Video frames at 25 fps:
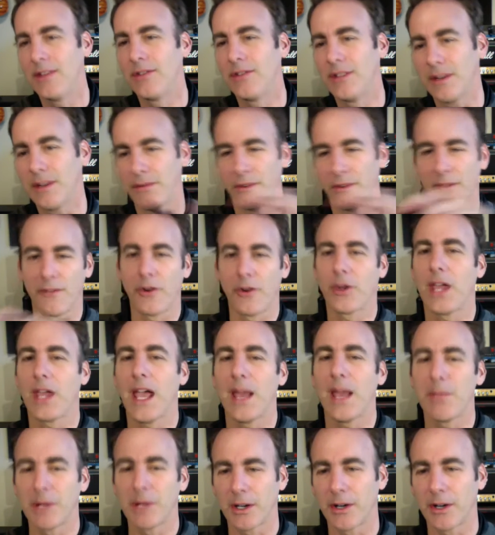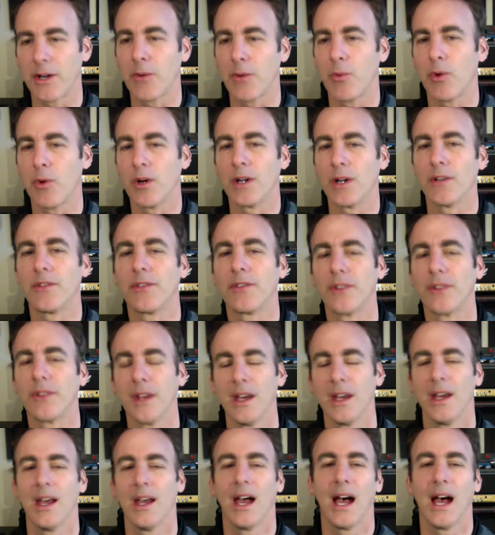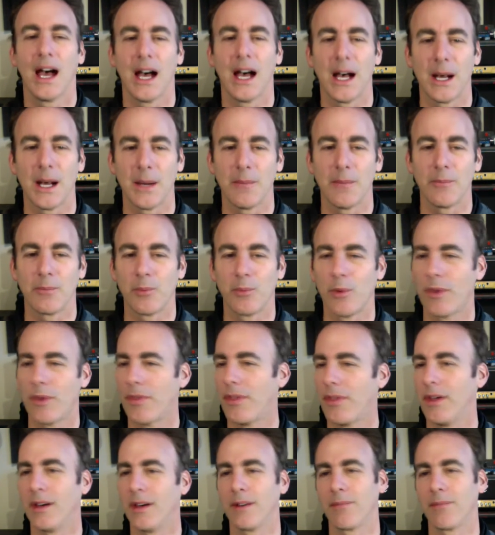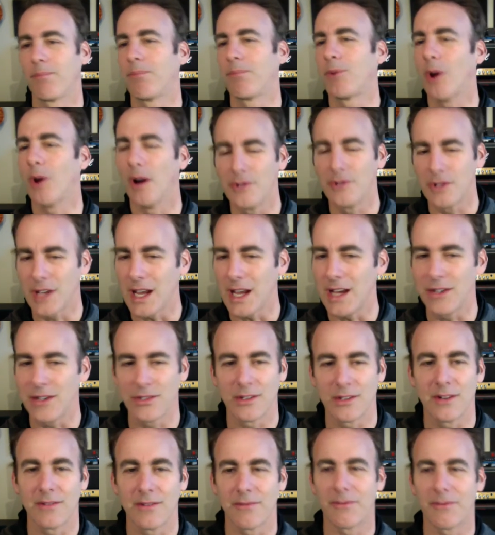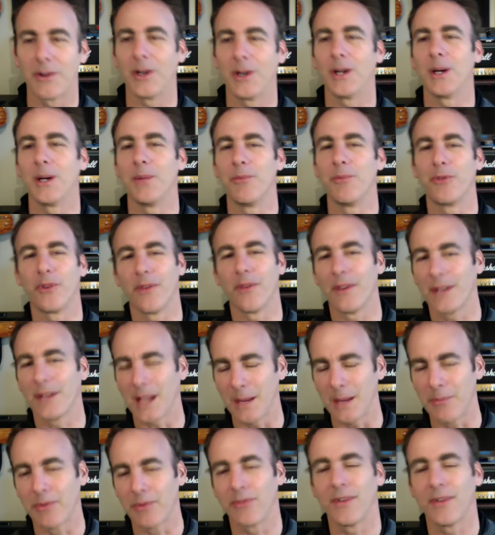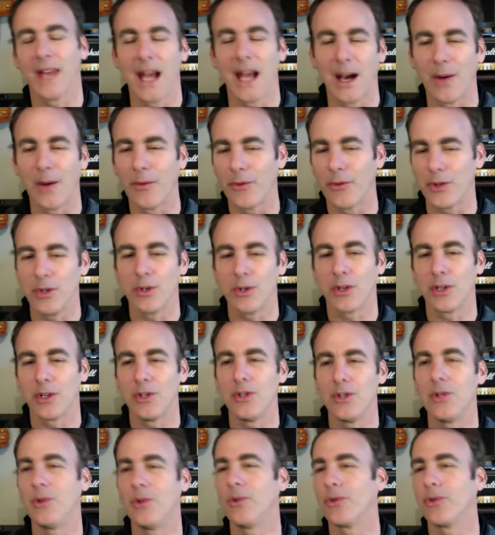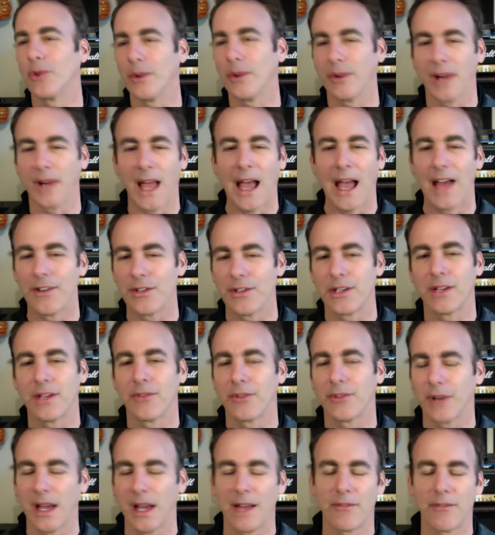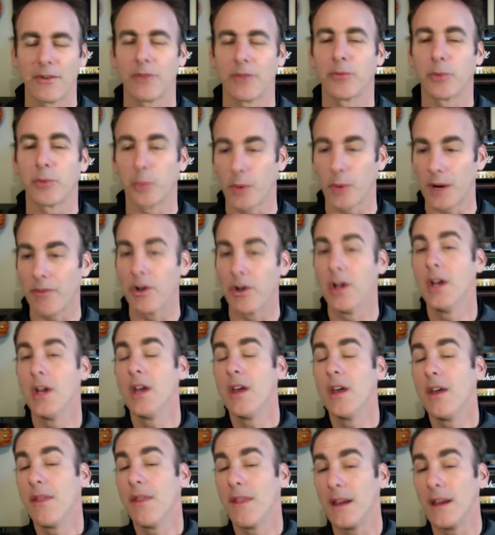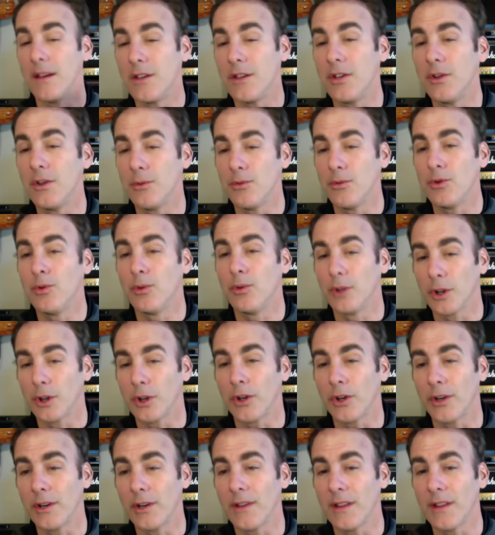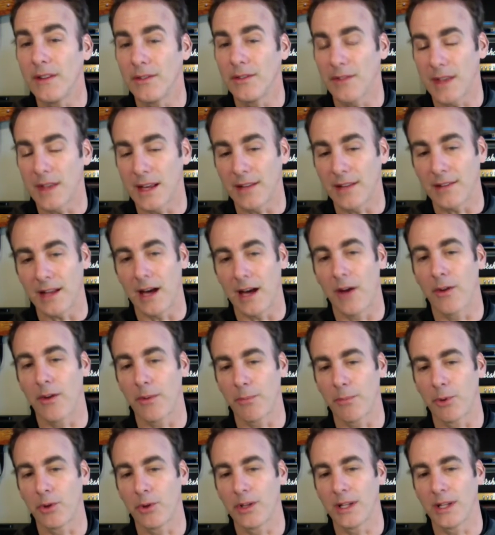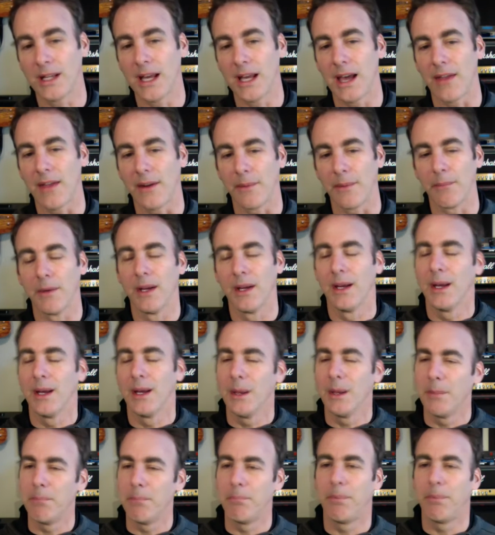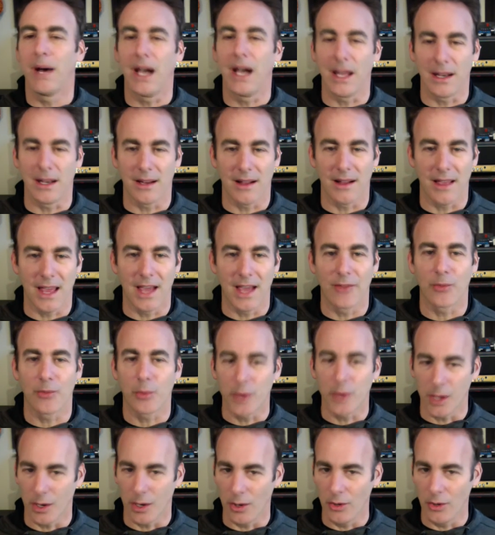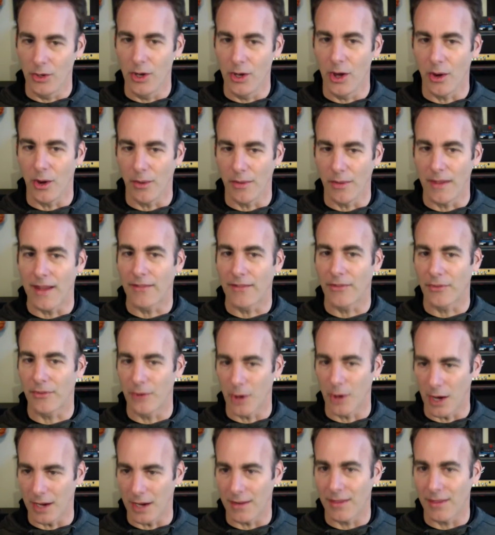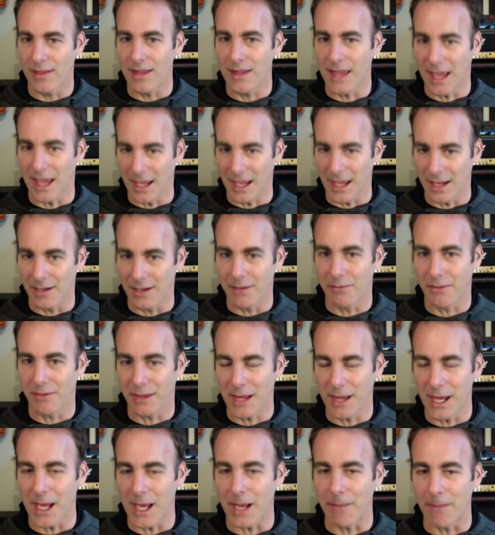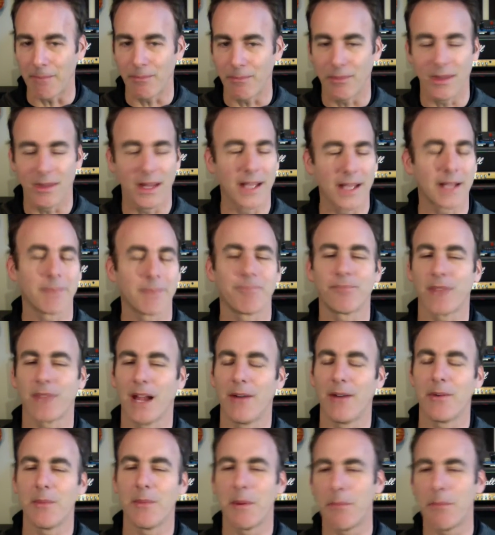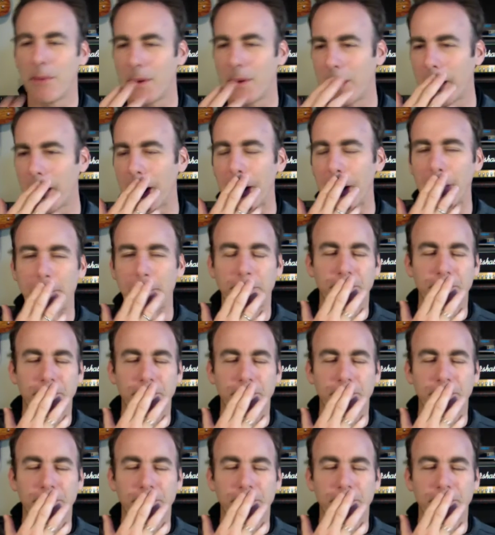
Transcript: different vocabulary words with the conjugation of verbs or the types of nouns that you can use, or adjectives or adverbs or whatever. That you learn these things, how they're put together. But as we all know, that's not the end of the game. Like I remember